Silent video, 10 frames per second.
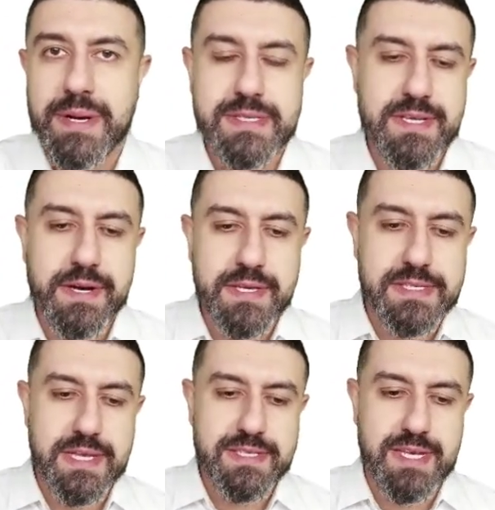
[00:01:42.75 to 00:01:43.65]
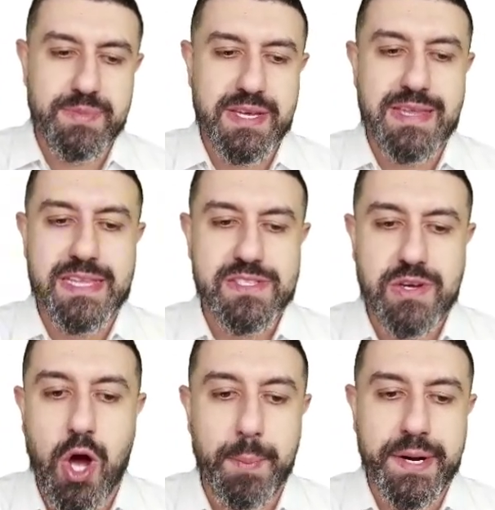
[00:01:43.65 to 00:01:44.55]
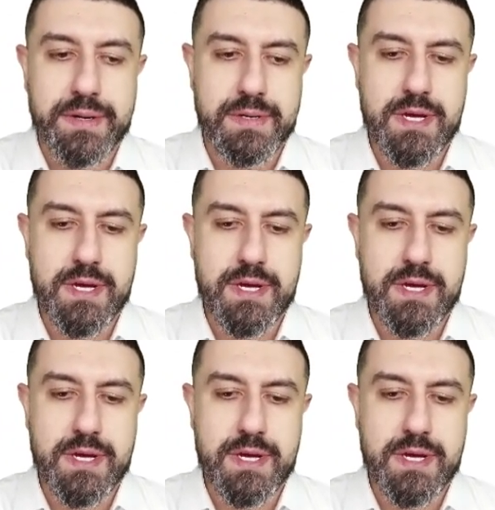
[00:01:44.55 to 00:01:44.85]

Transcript: It's not something that's common.